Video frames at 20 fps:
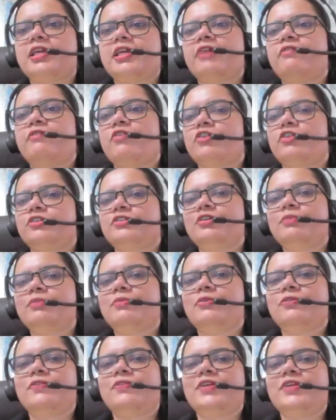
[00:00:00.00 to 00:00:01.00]
I have watched the
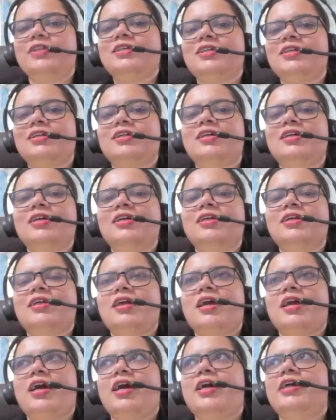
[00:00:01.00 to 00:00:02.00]
movie
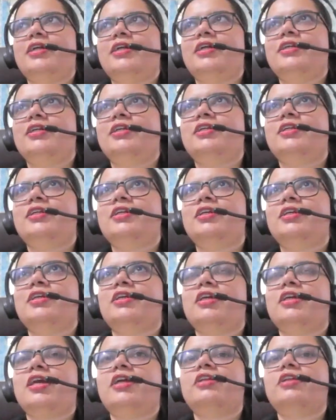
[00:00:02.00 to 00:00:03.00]
and
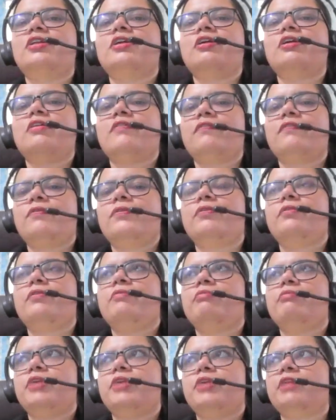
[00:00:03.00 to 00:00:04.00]
it
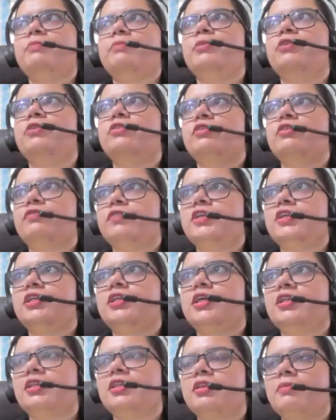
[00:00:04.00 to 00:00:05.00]
very beautifully
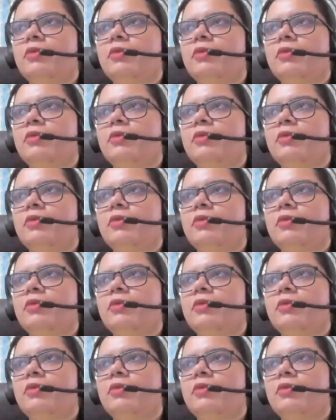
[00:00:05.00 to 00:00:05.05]
tells